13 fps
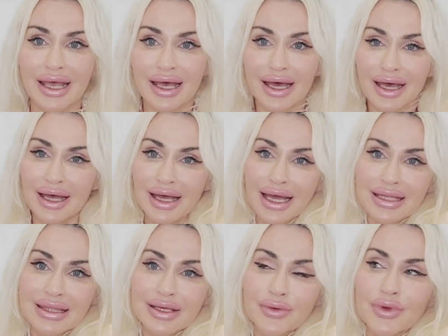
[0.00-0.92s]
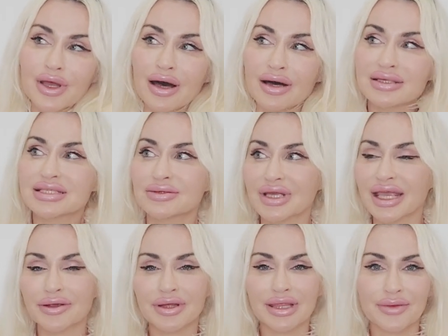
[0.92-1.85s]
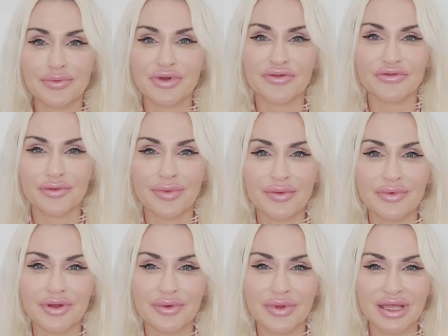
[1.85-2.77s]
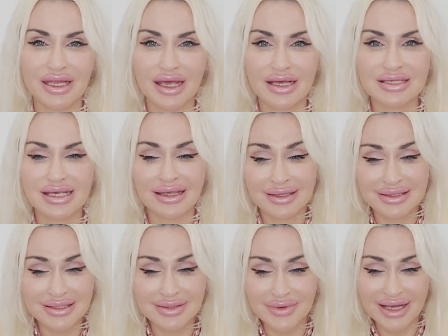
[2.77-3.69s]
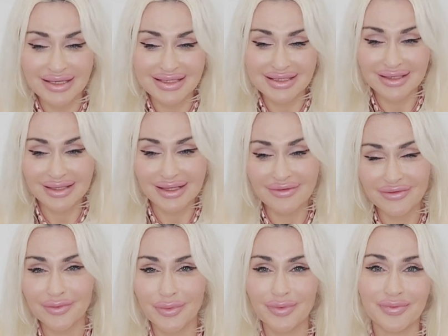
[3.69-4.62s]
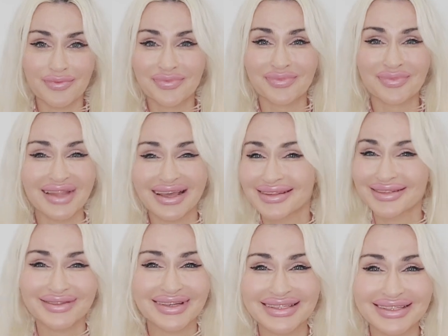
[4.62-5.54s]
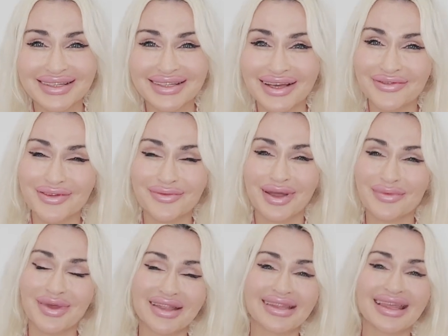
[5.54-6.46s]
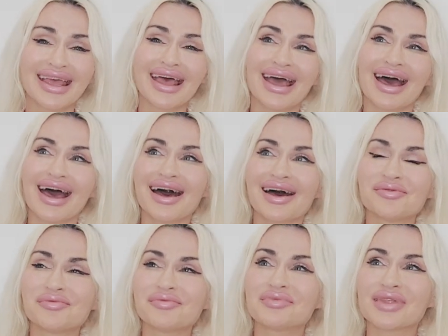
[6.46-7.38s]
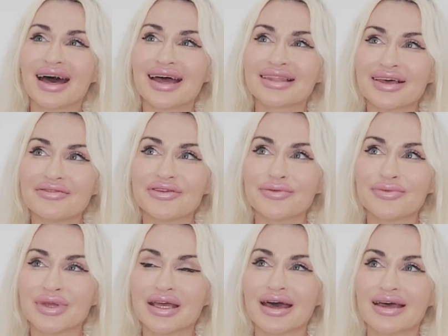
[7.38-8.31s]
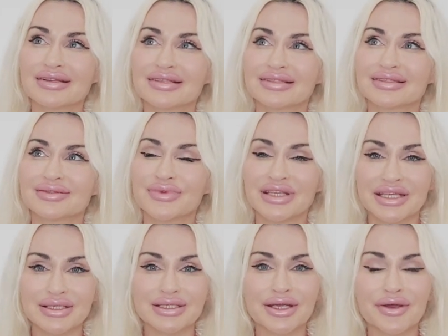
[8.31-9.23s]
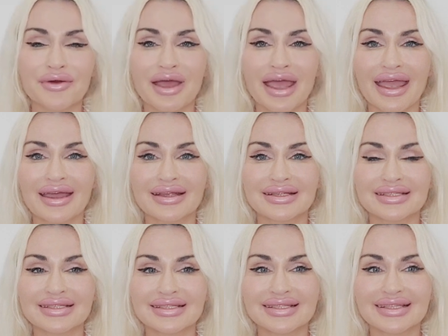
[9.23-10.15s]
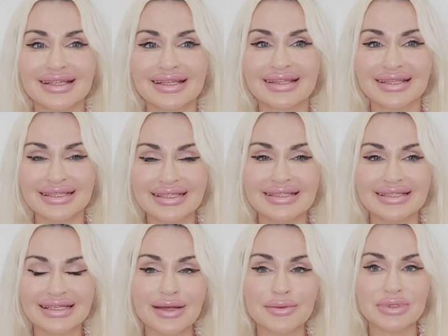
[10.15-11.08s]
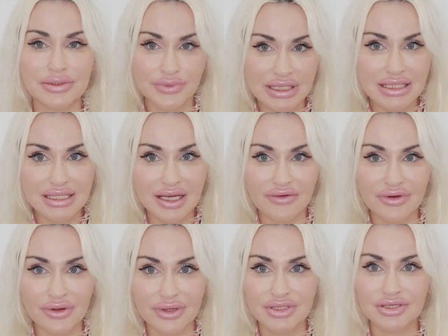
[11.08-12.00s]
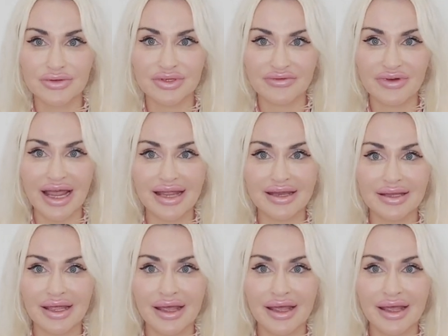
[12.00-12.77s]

I think we all still carry that beautiful memory within us, and this is why I still love you. This is why I still love you, my men. I love you because we need you, and this is a time to rediscover the true divine